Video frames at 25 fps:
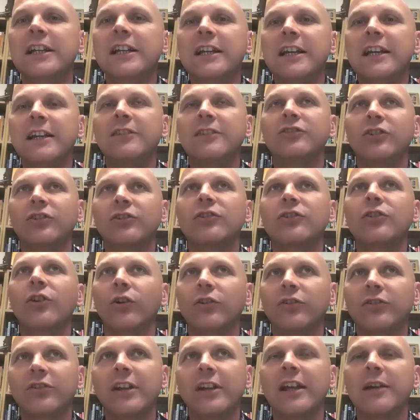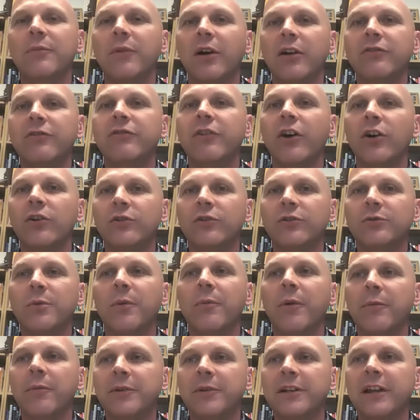is just not seeing my folks, my
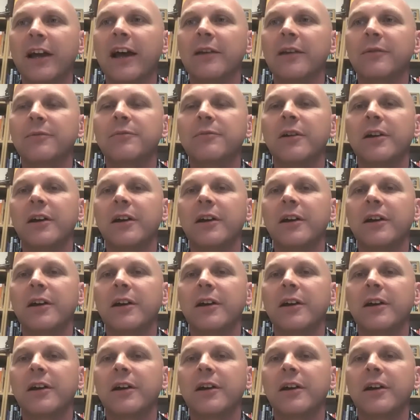mum and dad,